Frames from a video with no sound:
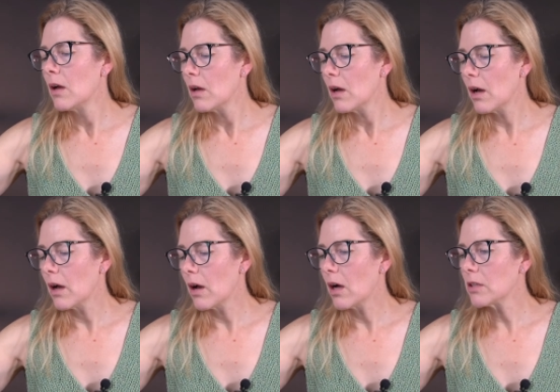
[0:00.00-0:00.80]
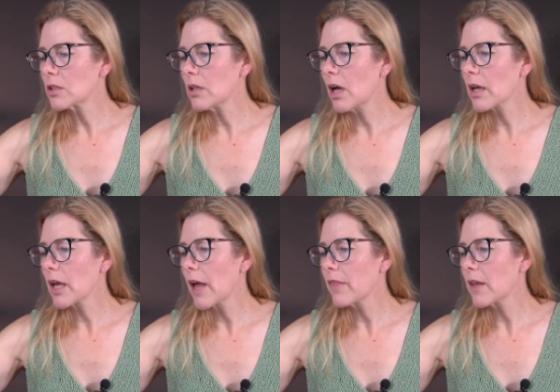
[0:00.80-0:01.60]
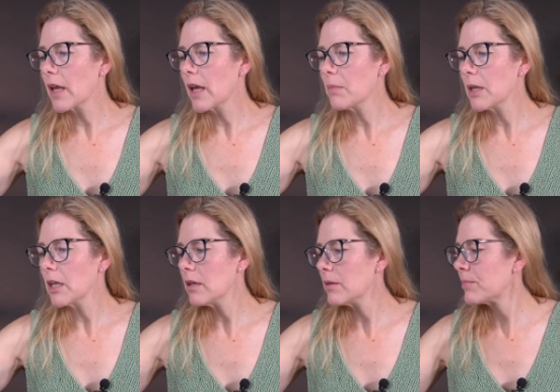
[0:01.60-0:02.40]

Entrelac hat that I had made.